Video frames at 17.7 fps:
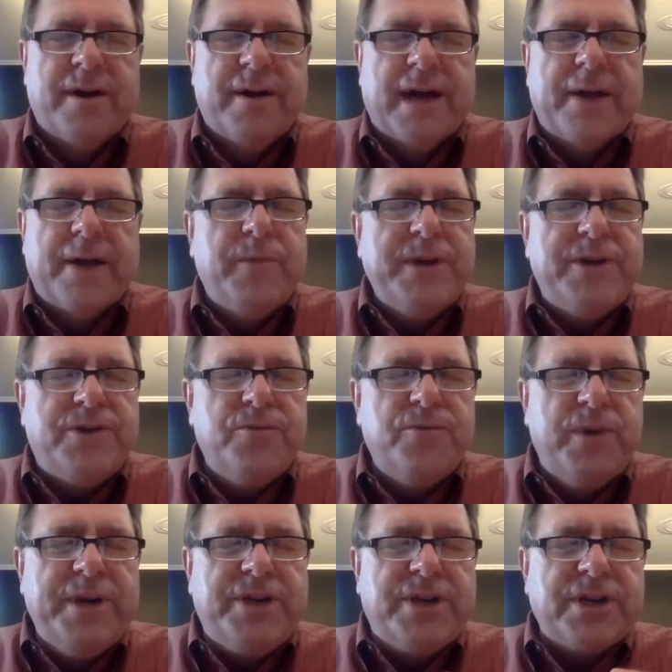And we,
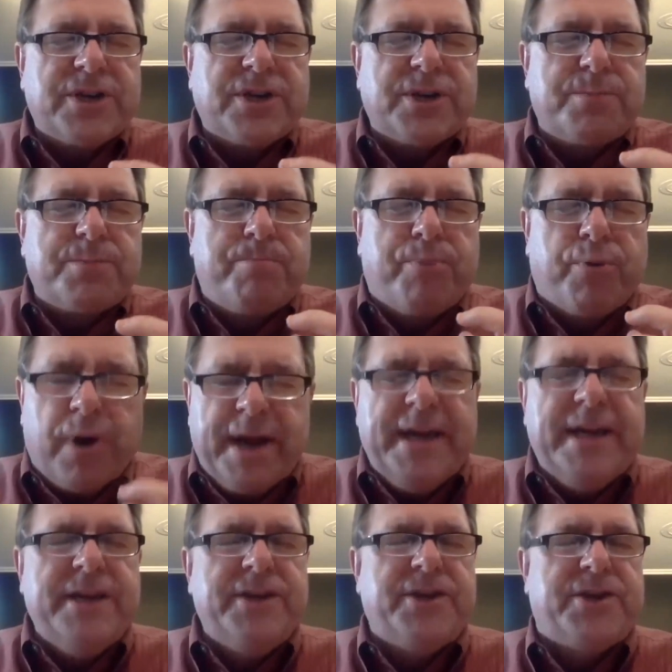we just
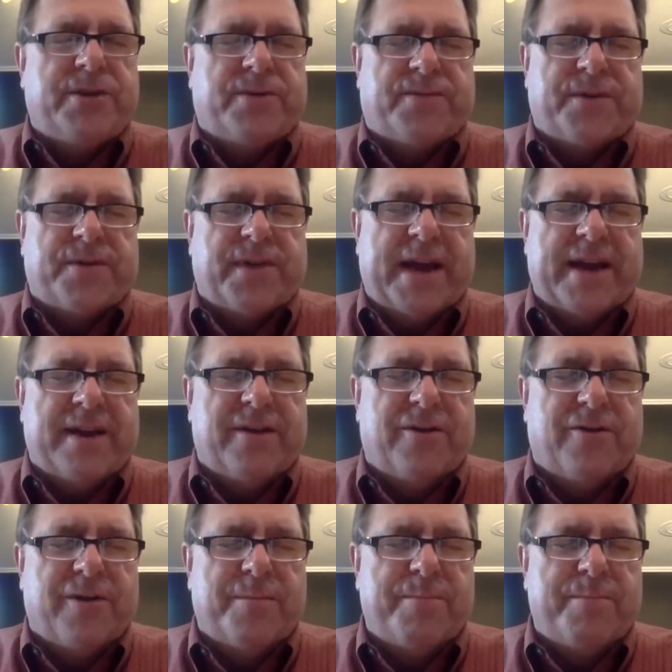praise you for that,
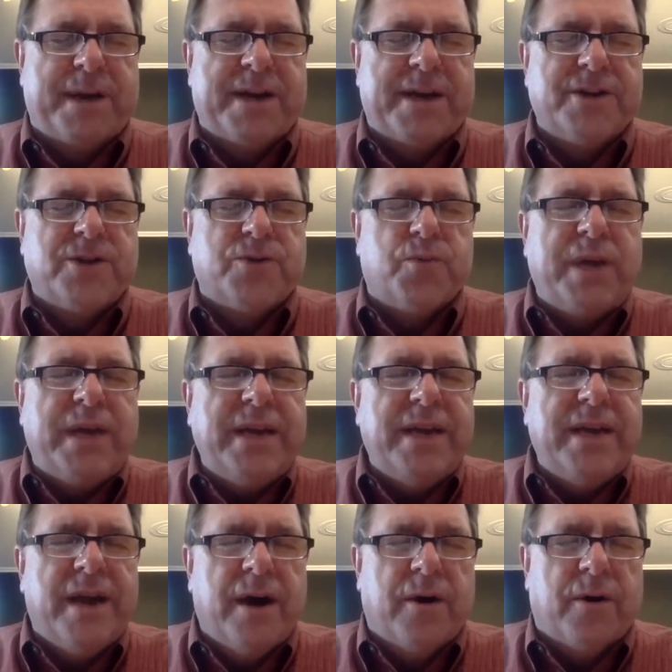Lord, because we
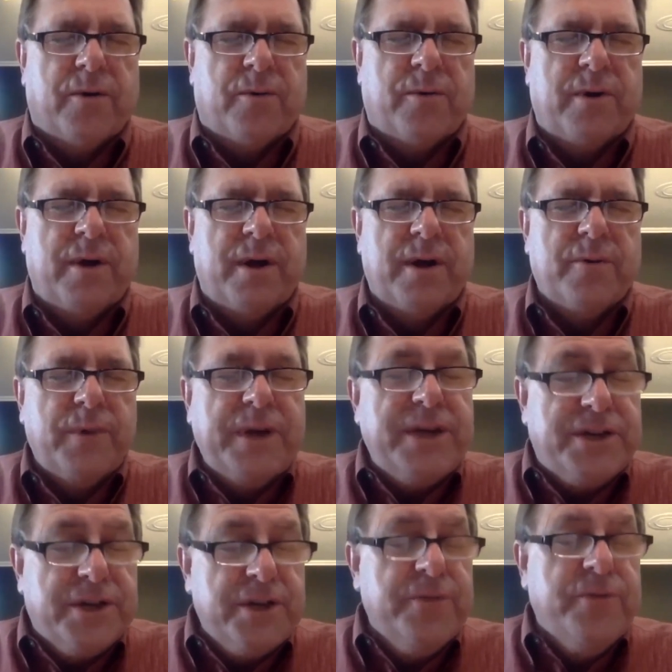know
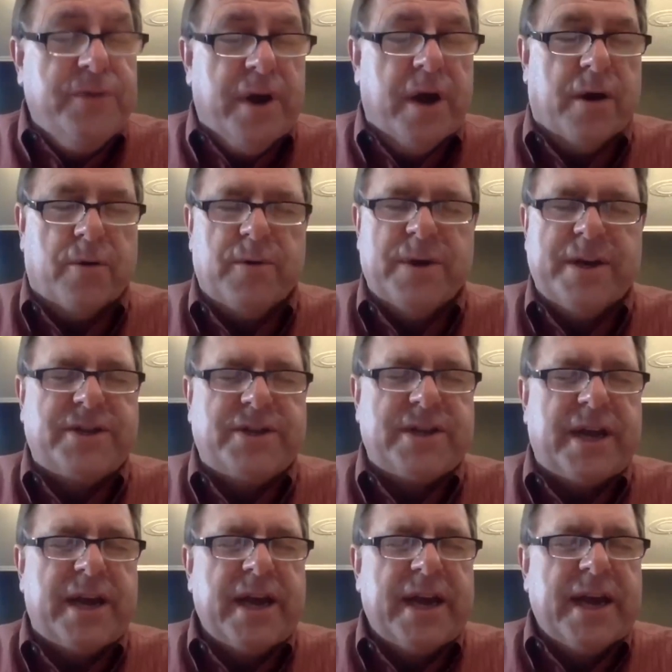we do know.
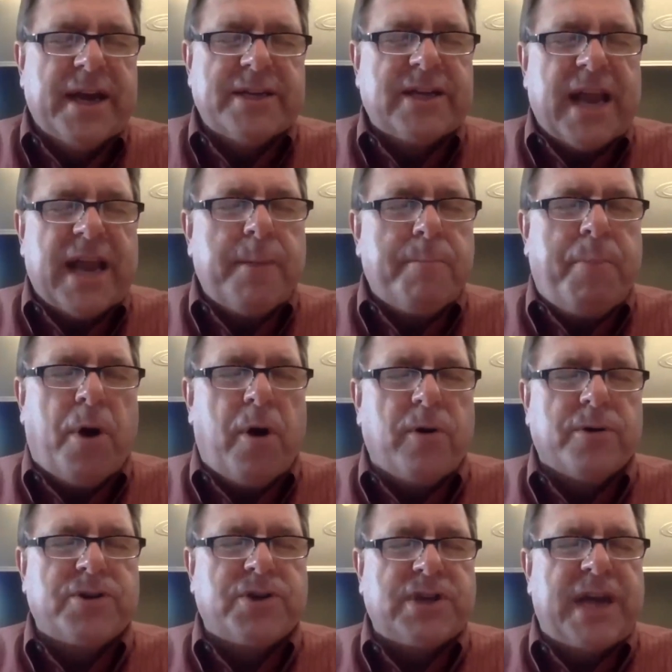It's, it's like
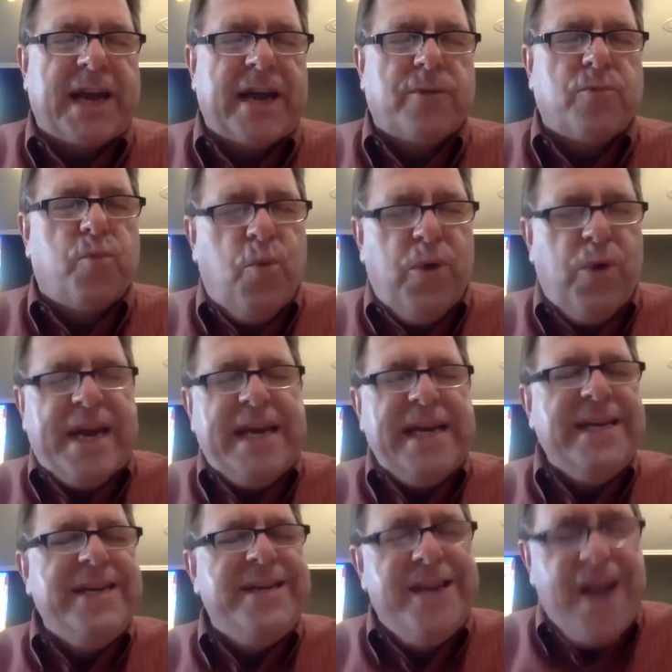Paul said,
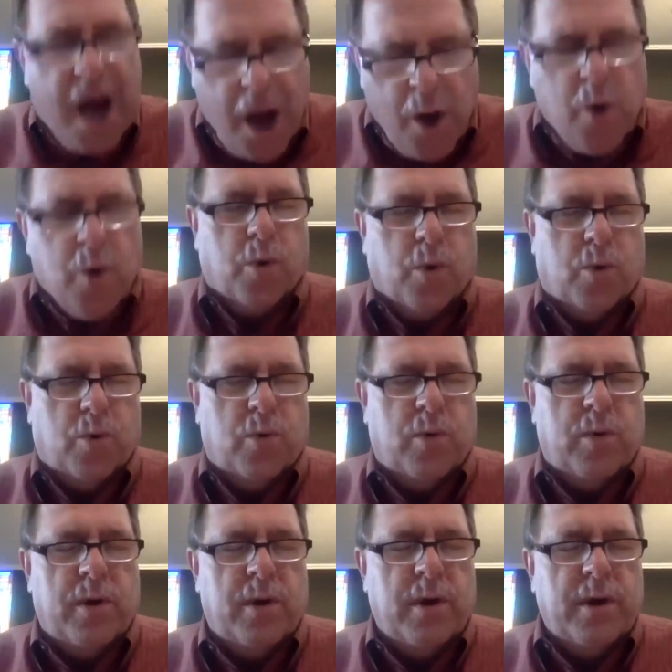we know
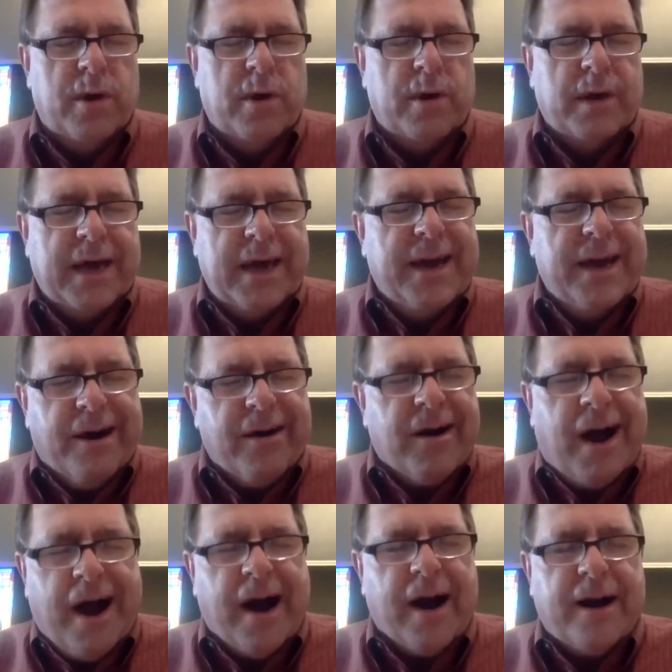in our
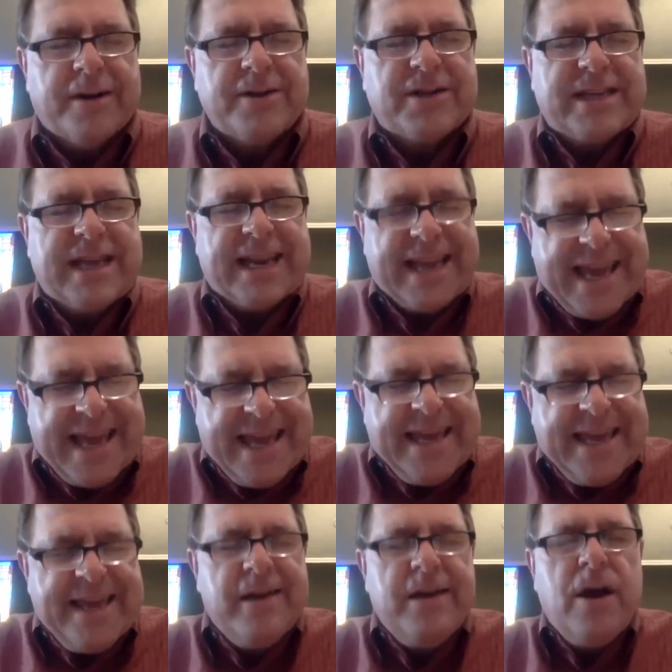hearts that
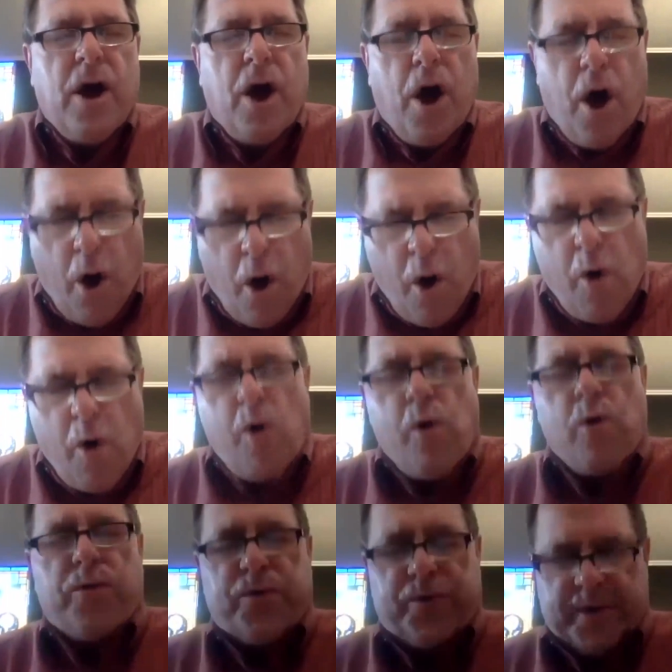in
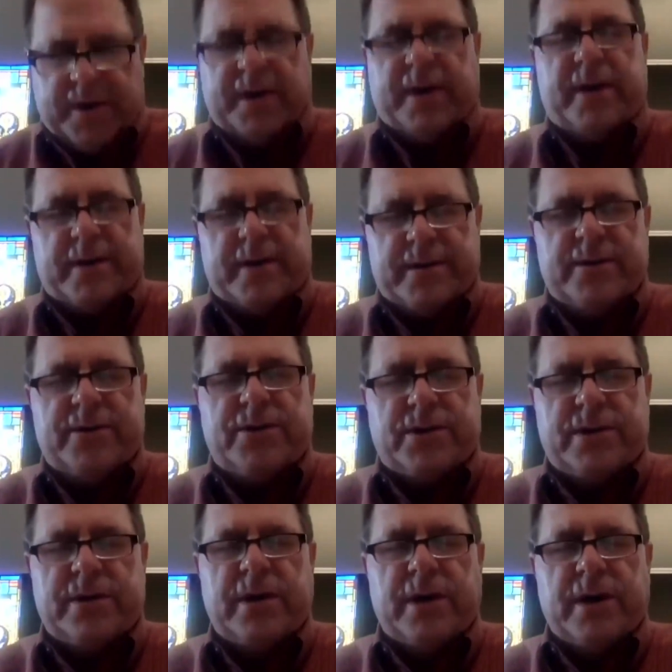all
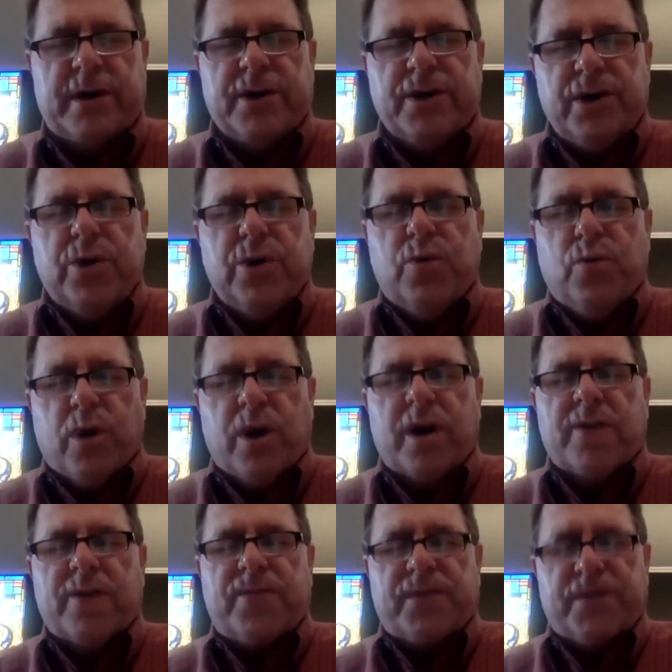things you
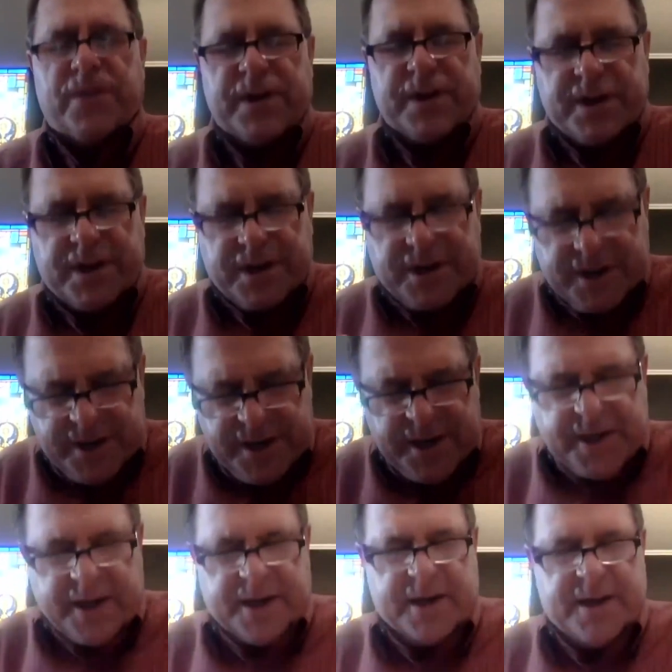work for the
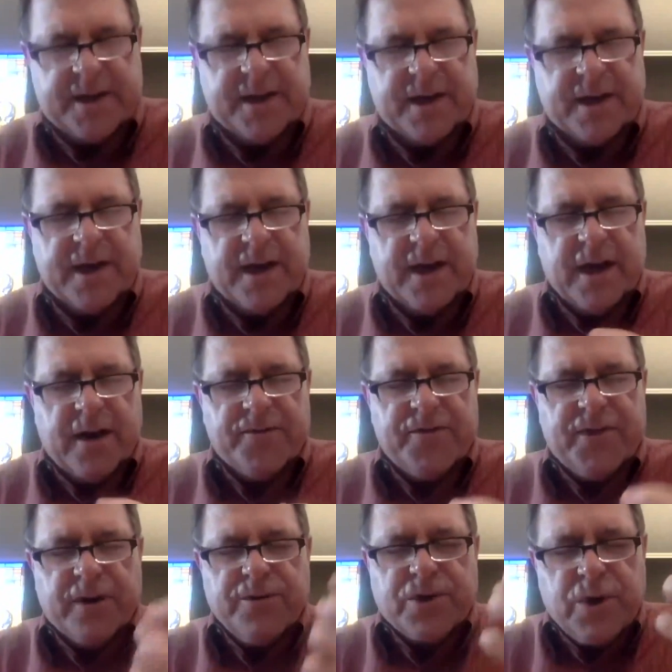good of
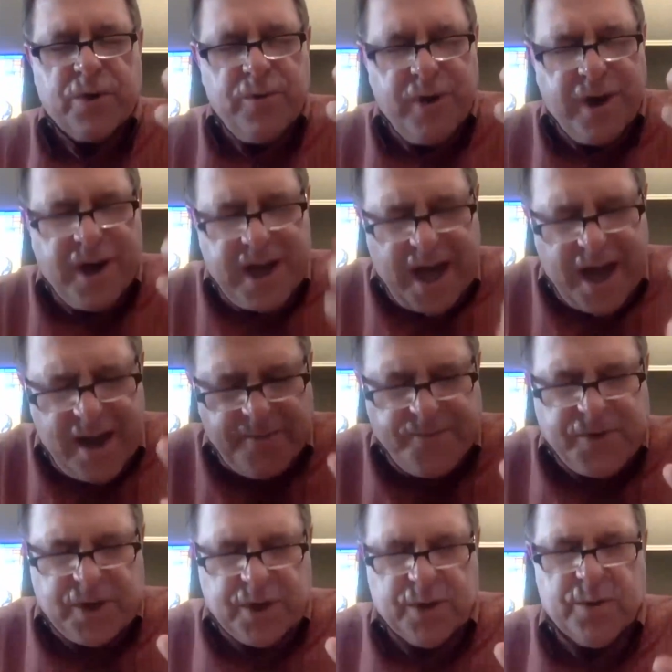those who
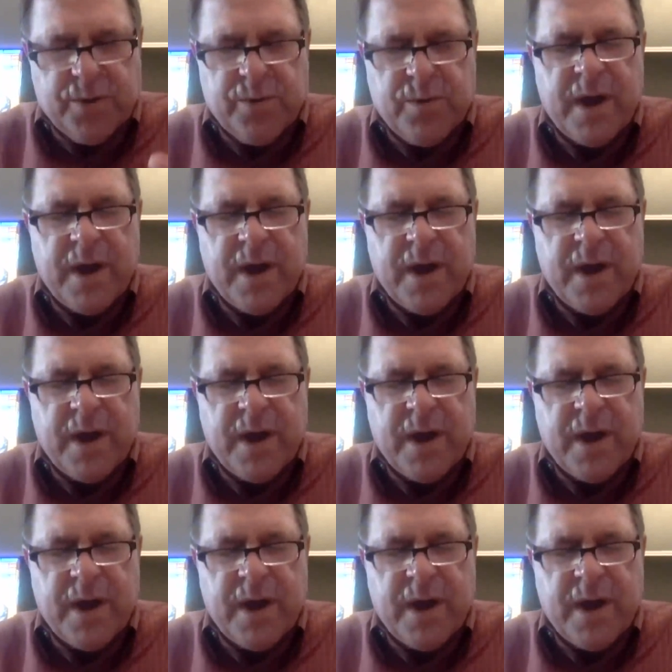love you